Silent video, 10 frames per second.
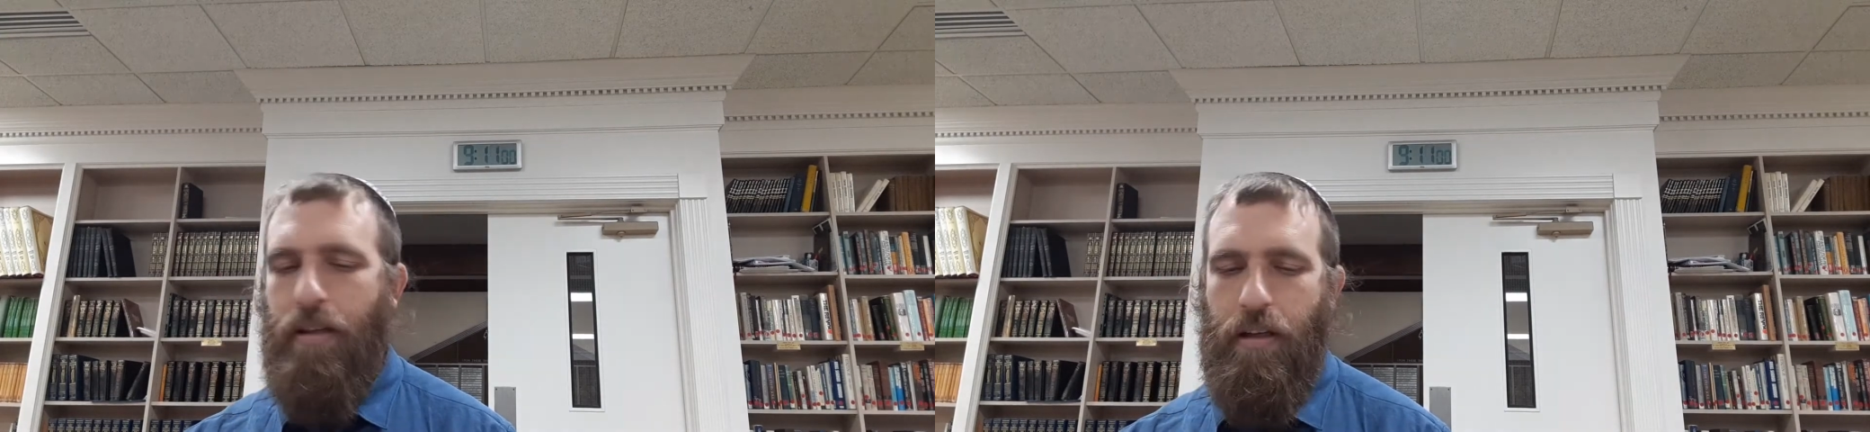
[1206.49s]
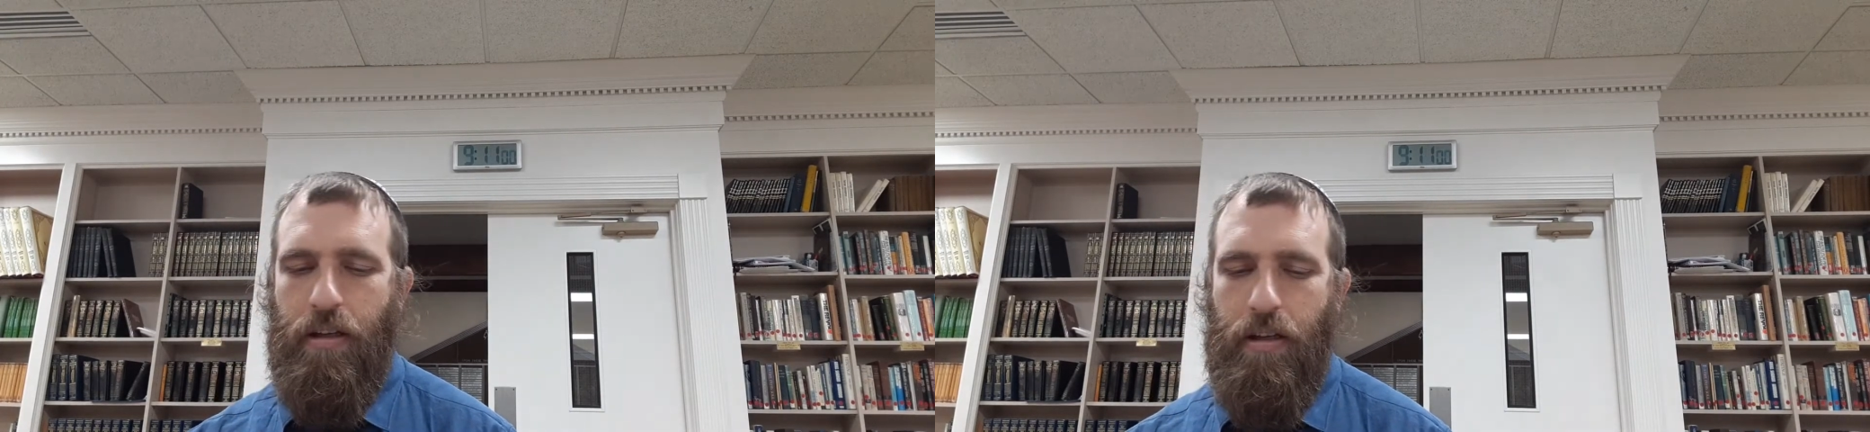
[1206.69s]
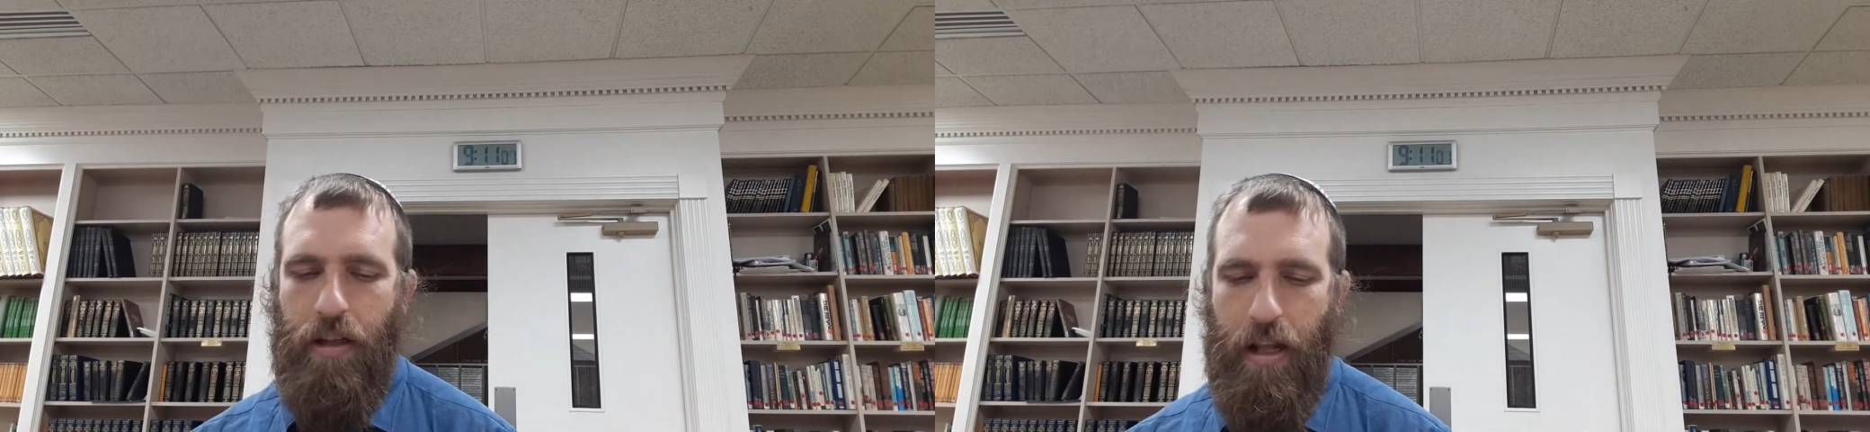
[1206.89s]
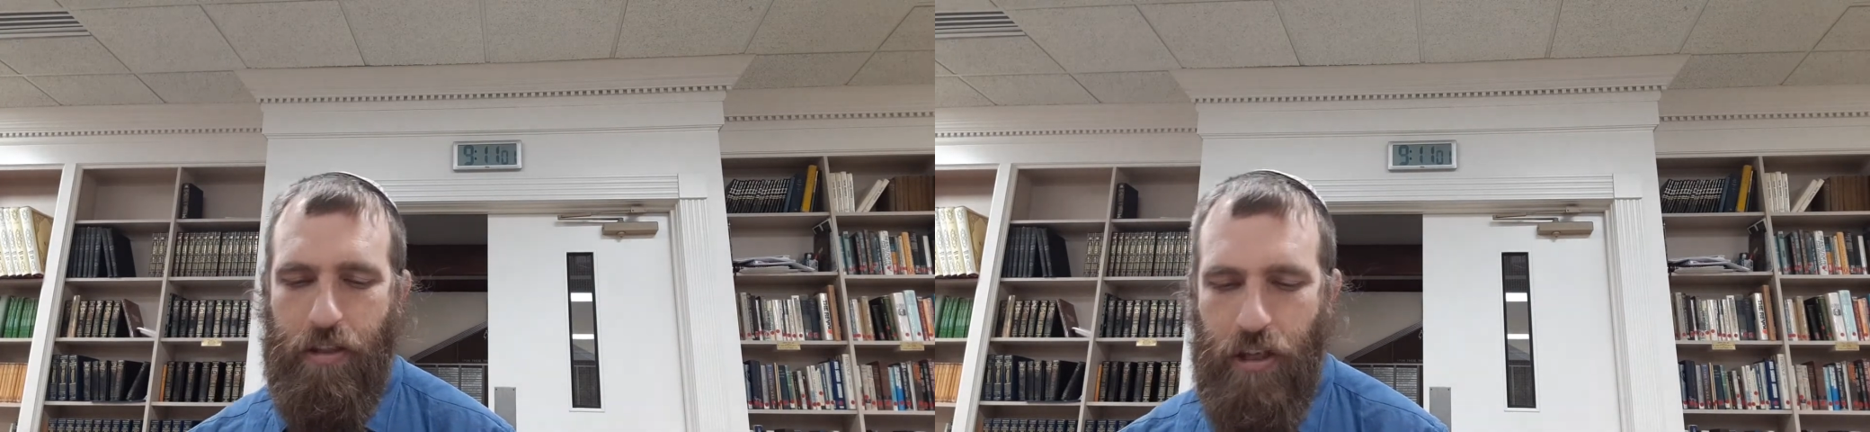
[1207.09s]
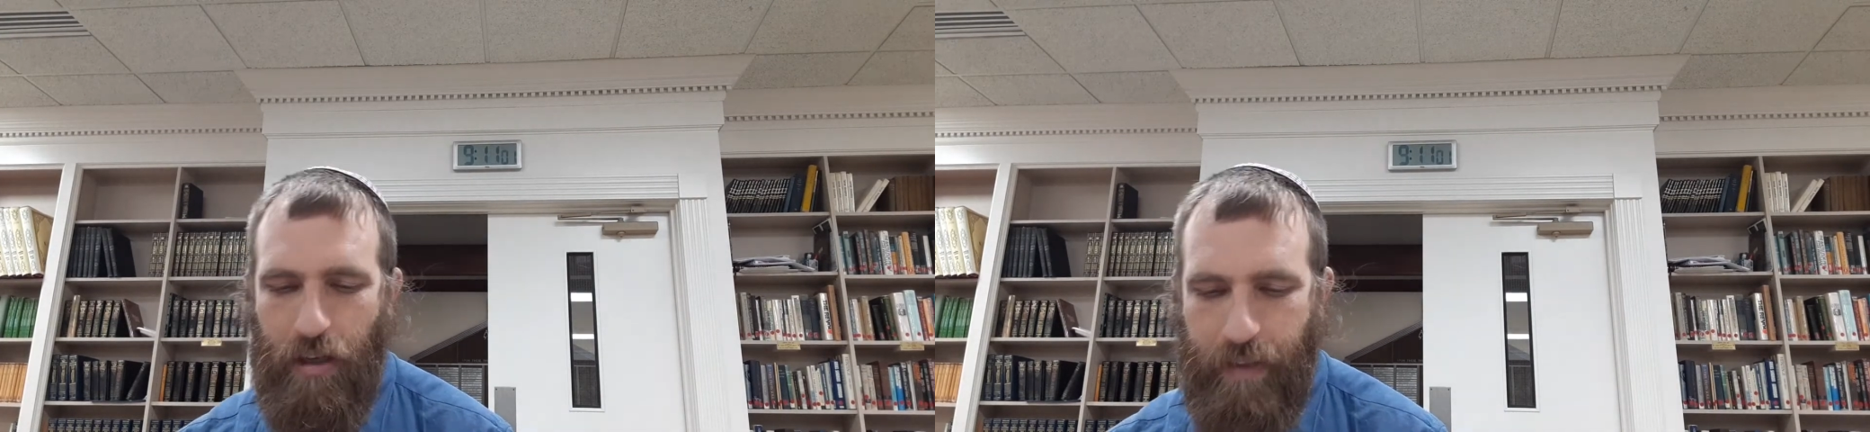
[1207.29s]

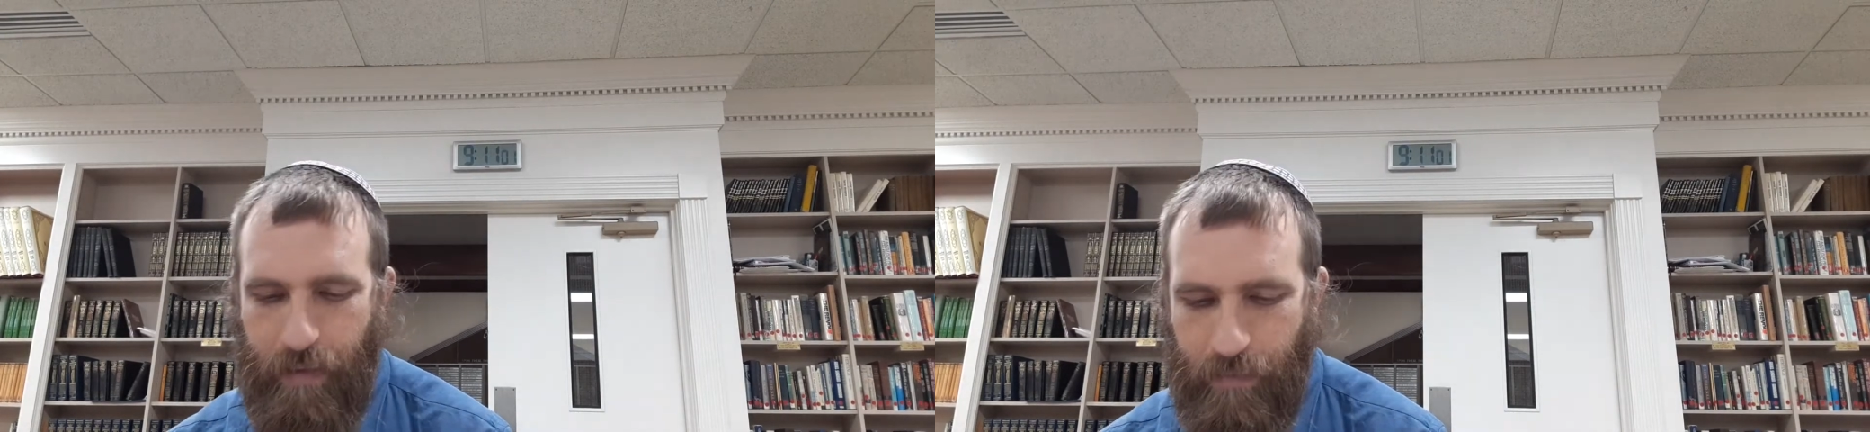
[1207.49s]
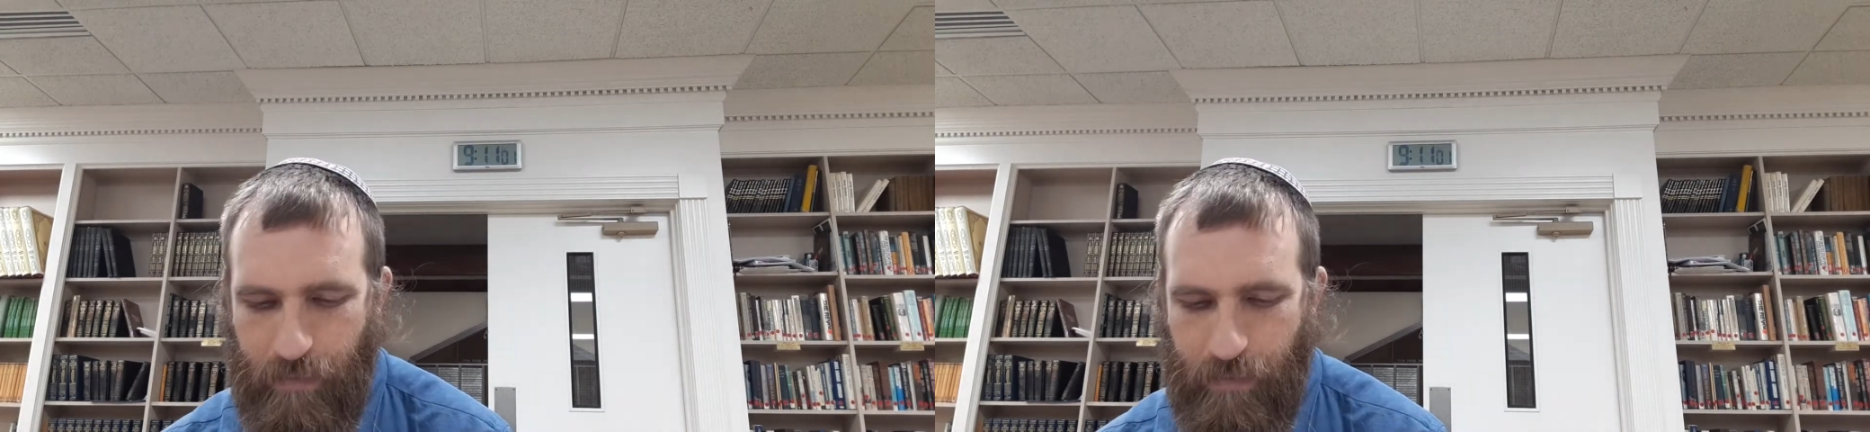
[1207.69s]
Shachrit